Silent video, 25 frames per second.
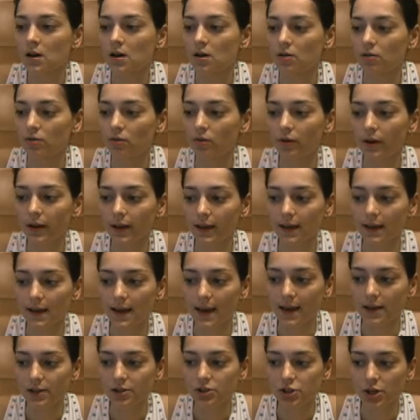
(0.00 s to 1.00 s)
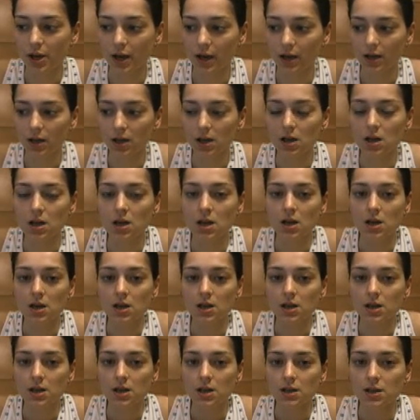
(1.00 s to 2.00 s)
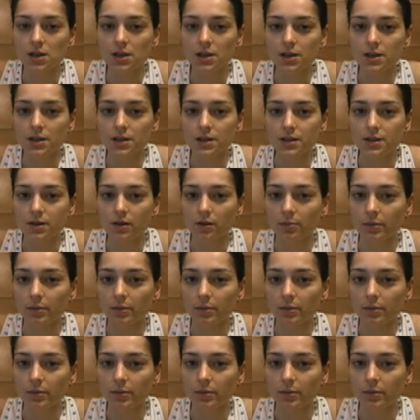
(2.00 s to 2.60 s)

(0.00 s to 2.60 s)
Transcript: rook e8 check. So